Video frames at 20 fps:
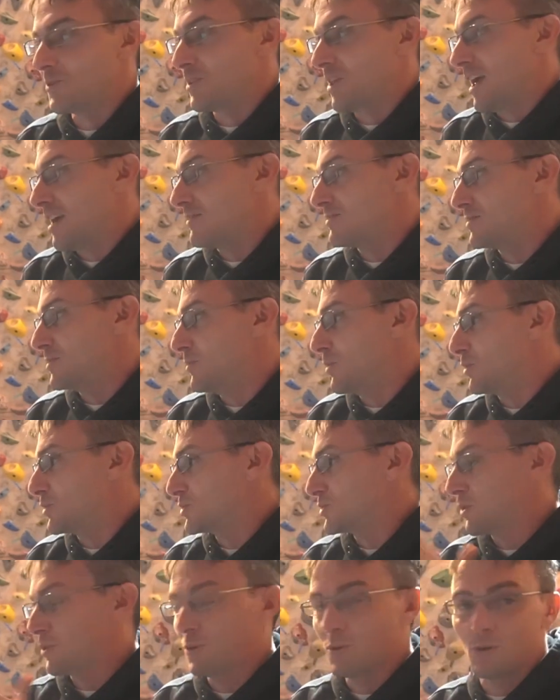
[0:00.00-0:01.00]
have the
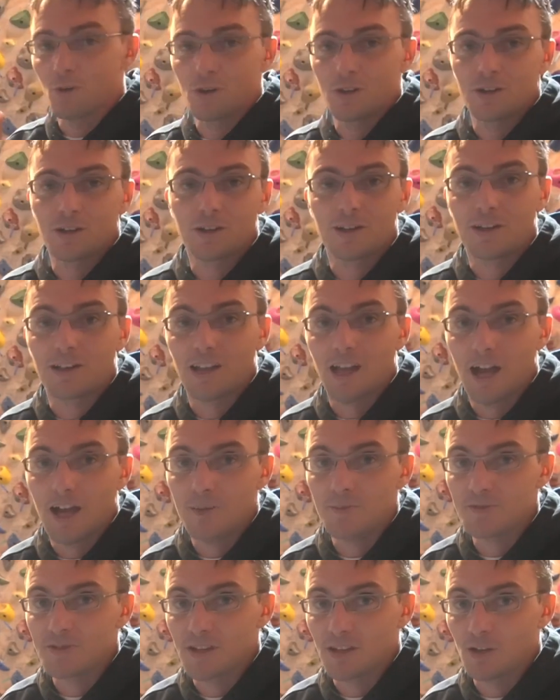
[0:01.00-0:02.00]
most
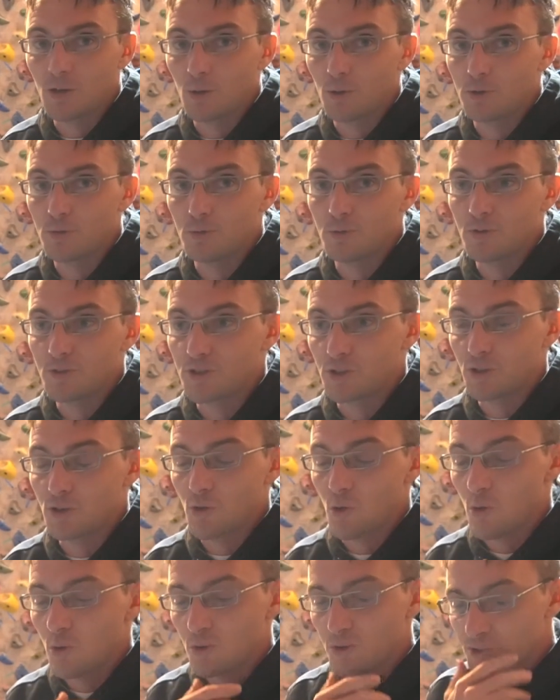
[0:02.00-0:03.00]
climbs that go through the certain
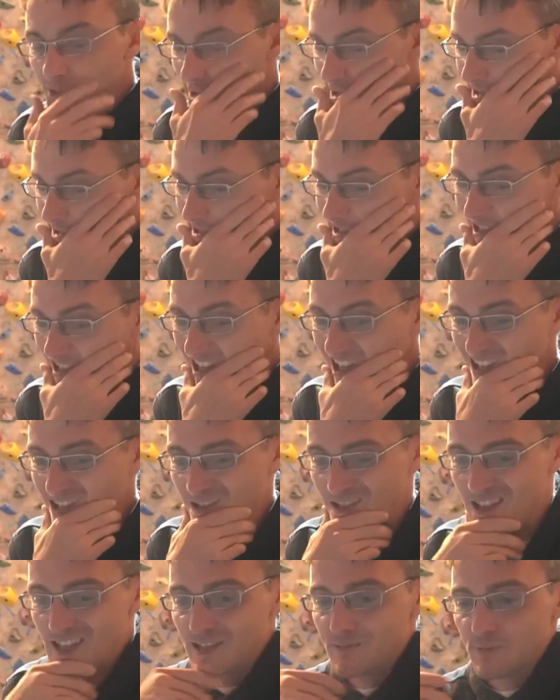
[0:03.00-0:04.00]
holds and things like that. So
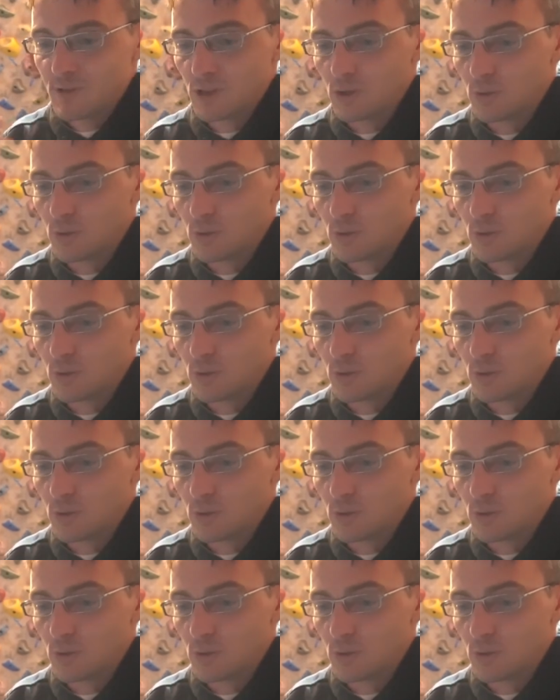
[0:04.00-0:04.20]
that's pretty